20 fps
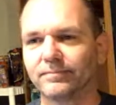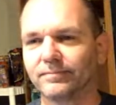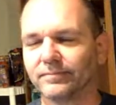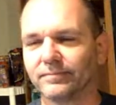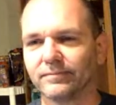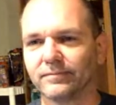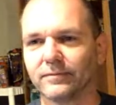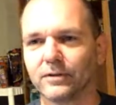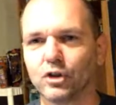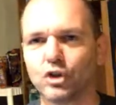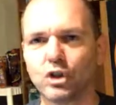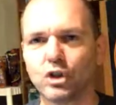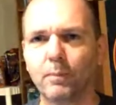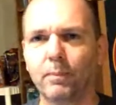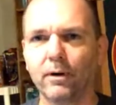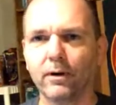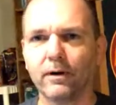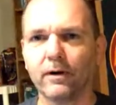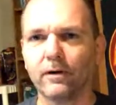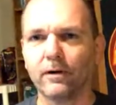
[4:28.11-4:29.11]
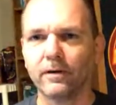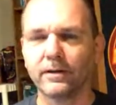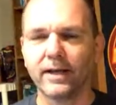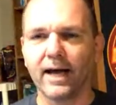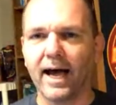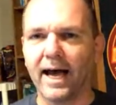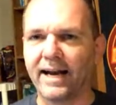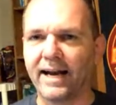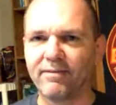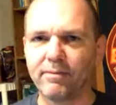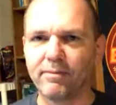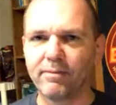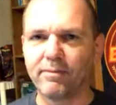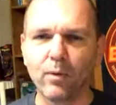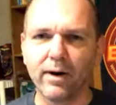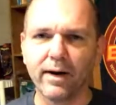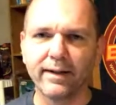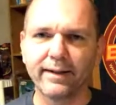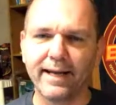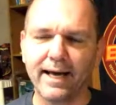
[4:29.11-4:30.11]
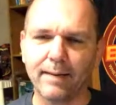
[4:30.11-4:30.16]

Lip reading: Supergirl died. Everybody wanted that.